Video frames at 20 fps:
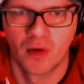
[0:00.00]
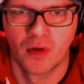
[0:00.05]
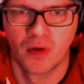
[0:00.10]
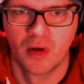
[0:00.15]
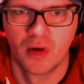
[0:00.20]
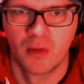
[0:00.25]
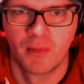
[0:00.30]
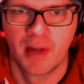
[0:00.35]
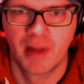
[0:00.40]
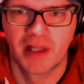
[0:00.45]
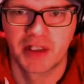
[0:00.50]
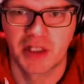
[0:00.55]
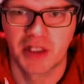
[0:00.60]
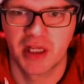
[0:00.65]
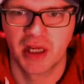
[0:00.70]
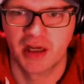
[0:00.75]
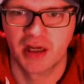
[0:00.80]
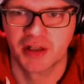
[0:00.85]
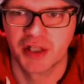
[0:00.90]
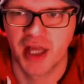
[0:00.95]
Managed to hit
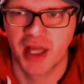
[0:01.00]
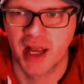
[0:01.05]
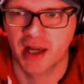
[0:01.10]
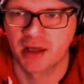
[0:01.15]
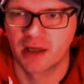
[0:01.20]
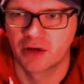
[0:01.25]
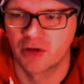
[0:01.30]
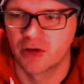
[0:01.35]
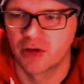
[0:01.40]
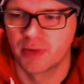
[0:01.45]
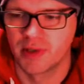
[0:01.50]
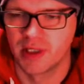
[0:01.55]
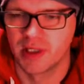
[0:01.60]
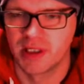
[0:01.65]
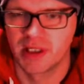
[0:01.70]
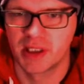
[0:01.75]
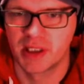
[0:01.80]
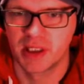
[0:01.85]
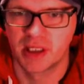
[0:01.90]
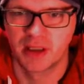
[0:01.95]
our jack, not that we
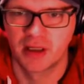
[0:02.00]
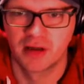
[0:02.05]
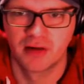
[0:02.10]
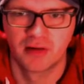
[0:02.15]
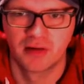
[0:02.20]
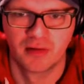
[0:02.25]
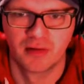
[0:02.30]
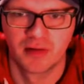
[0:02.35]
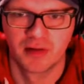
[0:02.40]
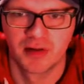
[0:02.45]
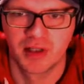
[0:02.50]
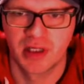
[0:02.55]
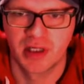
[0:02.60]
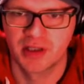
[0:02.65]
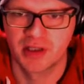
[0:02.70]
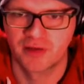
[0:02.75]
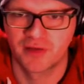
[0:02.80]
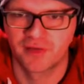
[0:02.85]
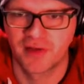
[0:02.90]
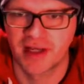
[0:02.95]
needed it though. Just needed
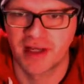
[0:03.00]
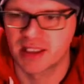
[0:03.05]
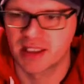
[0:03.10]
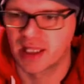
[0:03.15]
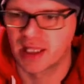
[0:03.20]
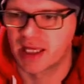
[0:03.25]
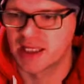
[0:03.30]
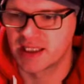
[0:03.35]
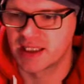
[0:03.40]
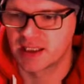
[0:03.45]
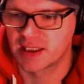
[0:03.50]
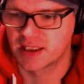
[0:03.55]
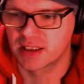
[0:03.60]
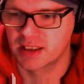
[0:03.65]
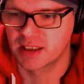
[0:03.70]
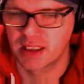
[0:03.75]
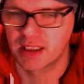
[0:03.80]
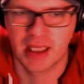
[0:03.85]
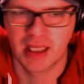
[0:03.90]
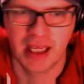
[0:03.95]
to face an
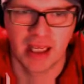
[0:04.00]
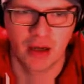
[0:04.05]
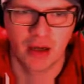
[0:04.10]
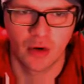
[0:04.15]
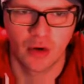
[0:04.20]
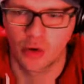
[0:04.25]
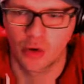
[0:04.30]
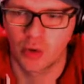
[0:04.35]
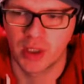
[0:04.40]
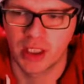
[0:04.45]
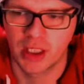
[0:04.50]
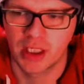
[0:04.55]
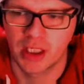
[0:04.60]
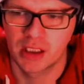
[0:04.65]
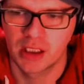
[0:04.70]
ace, king or queen.